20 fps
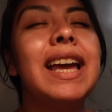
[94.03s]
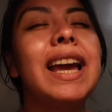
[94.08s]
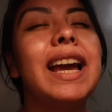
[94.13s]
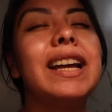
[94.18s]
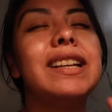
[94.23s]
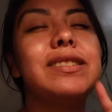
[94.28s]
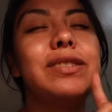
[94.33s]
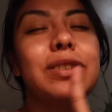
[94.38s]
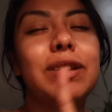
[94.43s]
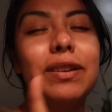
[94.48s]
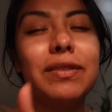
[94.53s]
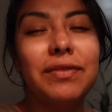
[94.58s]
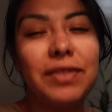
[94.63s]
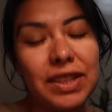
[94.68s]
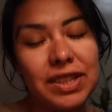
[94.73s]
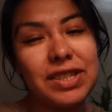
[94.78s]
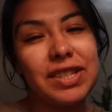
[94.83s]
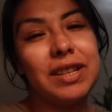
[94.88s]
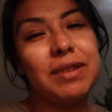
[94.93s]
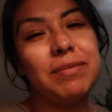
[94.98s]
and to your
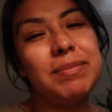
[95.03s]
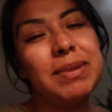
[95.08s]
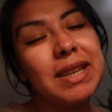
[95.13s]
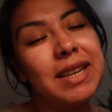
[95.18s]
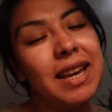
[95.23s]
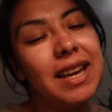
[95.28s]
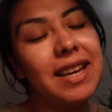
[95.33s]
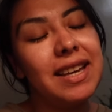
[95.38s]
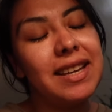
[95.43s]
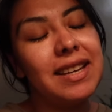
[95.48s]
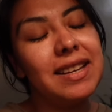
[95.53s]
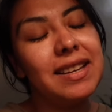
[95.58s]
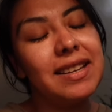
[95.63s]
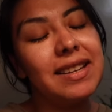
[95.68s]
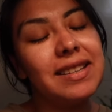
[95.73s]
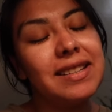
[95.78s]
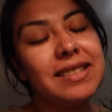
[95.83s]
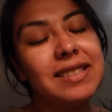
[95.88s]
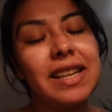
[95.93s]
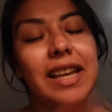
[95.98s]
vision,
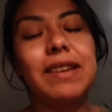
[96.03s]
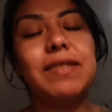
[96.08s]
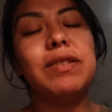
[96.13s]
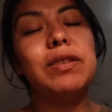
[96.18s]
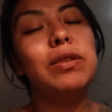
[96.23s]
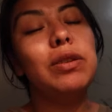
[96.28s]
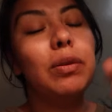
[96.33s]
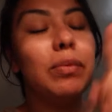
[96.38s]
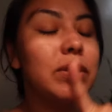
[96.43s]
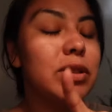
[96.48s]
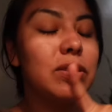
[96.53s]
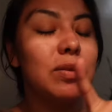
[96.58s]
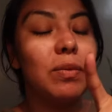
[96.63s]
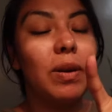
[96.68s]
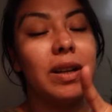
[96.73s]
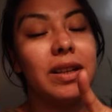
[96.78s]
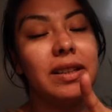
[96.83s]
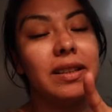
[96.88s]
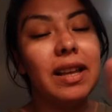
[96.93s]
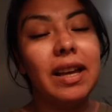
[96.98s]
because if you know what you
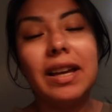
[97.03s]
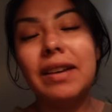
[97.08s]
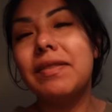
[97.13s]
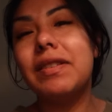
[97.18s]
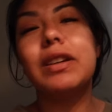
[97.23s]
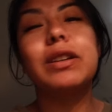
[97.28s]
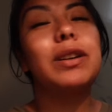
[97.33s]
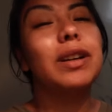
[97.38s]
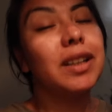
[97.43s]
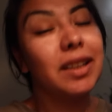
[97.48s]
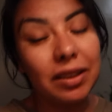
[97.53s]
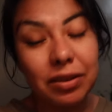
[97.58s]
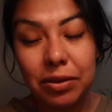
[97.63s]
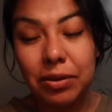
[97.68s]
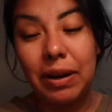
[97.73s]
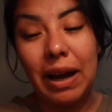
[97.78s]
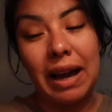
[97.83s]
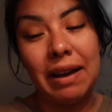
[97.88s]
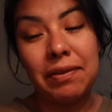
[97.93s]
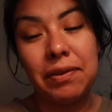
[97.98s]
want in life, you're gonna
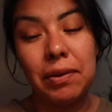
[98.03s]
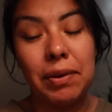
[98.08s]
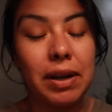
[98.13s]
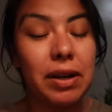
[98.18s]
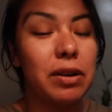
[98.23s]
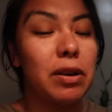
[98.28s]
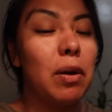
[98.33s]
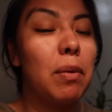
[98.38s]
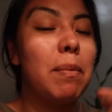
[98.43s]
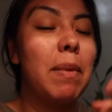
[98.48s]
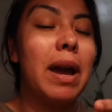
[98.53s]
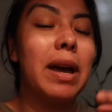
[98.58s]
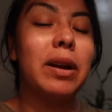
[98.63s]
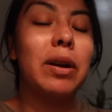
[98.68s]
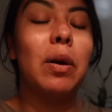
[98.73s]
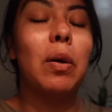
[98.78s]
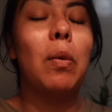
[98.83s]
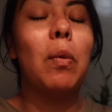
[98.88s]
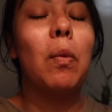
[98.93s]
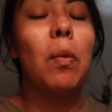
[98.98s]
go after it no
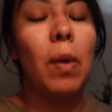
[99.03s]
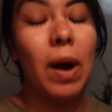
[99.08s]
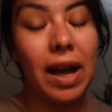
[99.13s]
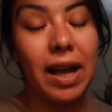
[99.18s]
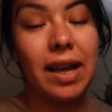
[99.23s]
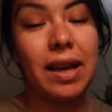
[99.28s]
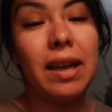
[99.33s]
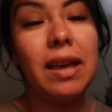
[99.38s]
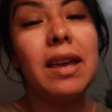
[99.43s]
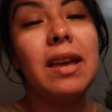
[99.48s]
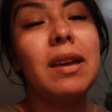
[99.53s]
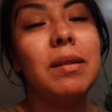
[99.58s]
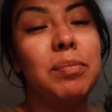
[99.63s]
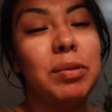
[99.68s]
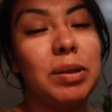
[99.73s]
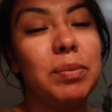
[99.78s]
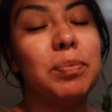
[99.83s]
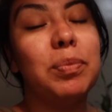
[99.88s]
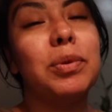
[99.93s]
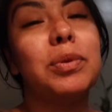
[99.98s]
matter what
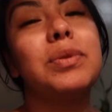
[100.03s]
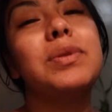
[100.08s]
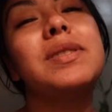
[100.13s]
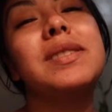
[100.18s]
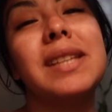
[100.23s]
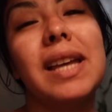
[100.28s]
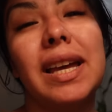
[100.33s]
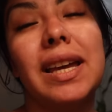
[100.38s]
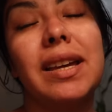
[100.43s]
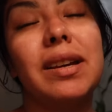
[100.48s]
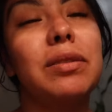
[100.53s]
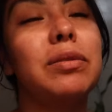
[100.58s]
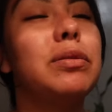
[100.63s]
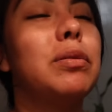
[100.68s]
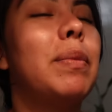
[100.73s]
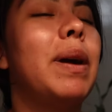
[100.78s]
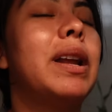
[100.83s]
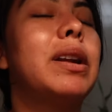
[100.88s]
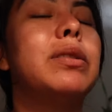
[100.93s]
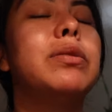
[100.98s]
people say, no
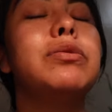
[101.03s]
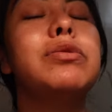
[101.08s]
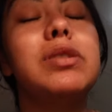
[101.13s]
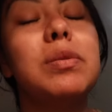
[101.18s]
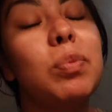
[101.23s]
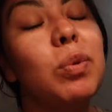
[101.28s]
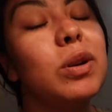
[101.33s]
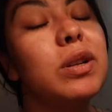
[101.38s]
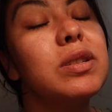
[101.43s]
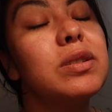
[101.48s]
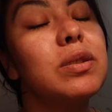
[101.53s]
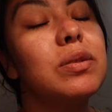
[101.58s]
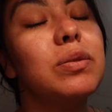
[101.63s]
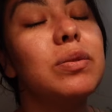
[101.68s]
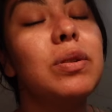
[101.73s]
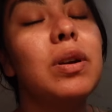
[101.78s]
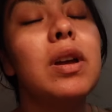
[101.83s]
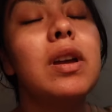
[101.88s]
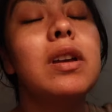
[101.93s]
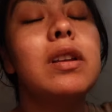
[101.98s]
matter who supports
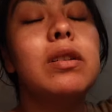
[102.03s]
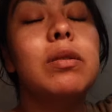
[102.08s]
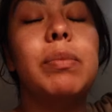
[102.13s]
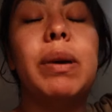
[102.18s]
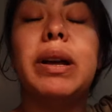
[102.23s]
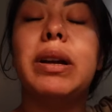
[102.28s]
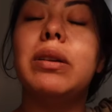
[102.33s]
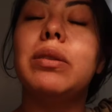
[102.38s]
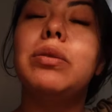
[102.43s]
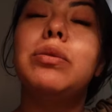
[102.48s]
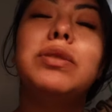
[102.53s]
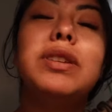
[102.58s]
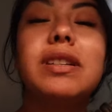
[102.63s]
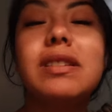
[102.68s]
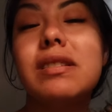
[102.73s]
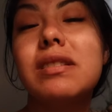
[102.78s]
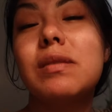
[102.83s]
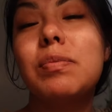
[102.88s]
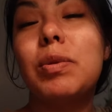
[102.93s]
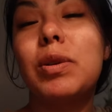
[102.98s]
you, no matter who
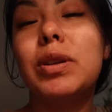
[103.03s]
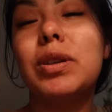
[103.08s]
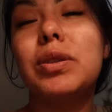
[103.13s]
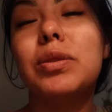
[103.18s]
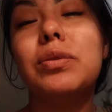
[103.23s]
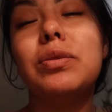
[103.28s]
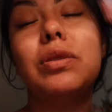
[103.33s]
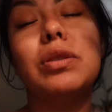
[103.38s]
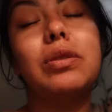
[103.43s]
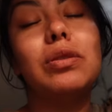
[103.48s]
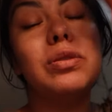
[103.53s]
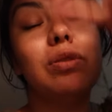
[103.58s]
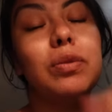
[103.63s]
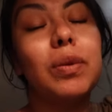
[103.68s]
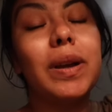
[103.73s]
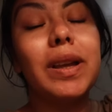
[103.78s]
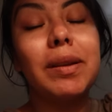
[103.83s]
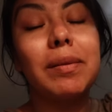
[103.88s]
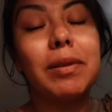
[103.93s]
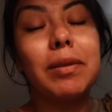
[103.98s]
doesn't support you. You do
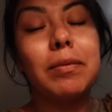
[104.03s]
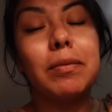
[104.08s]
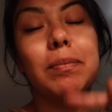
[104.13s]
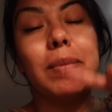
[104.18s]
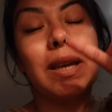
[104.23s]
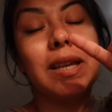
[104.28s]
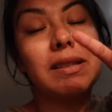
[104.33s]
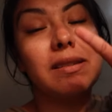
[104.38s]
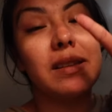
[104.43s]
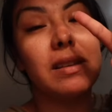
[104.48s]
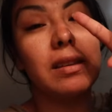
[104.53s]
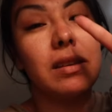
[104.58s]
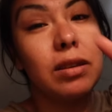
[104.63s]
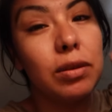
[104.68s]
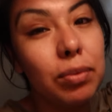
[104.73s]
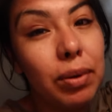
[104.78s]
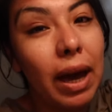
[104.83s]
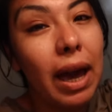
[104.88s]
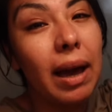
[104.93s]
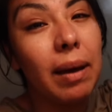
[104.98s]
what makes
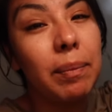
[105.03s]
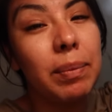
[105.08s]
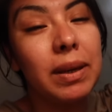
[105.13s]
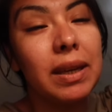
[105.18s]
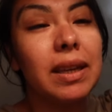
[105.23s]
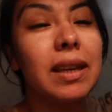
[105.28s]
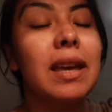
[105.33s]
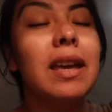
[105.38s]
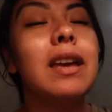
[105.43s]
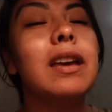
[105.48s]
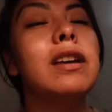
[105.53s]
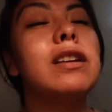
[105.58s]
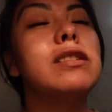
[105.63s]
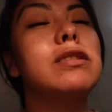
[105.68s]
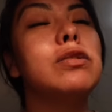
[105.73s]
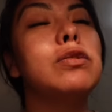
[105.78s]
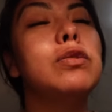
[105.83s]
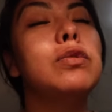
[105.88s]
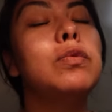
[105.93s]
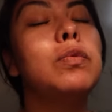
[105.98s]
you happy,
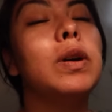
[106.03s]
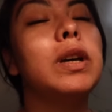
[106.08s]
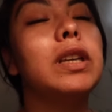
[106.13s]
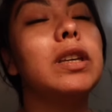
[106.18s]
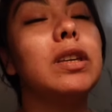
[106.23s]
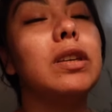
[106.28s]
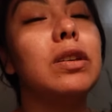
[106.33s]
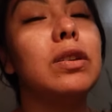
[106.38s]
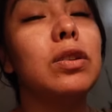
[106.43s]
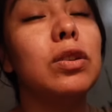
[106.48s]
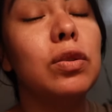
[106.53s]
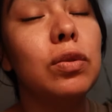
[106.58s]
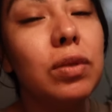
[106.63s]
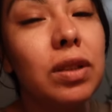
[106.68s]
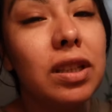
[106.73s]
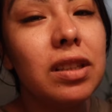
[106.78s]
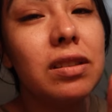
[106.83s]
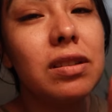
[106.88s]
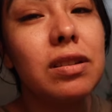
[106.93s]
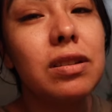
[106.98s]
do what you
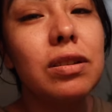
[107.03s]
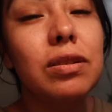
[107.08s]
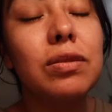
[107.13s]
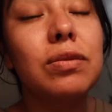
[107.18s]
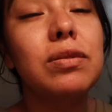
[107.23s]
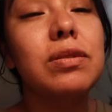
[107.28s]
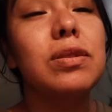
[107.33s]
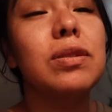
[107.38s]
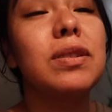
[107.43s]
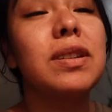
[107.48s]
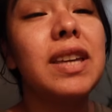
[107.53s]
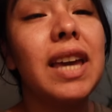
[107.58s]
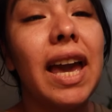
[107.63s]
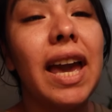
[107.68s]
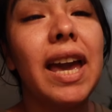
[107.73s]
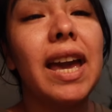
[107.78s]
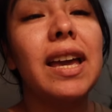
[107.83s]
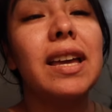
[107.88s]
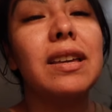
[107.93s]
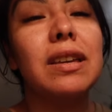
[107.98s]
need to do to
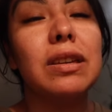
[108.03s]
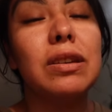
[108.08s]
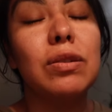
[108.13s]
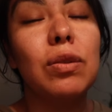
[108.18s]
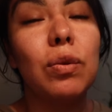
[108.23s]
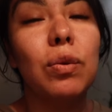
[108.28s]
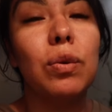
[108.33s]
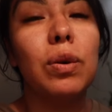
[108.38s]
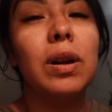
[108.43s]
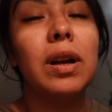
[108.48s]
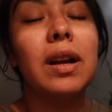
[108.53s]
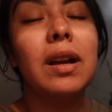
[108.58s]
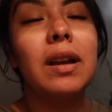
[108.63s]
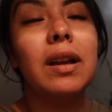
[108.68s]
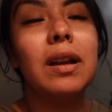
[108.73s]
get your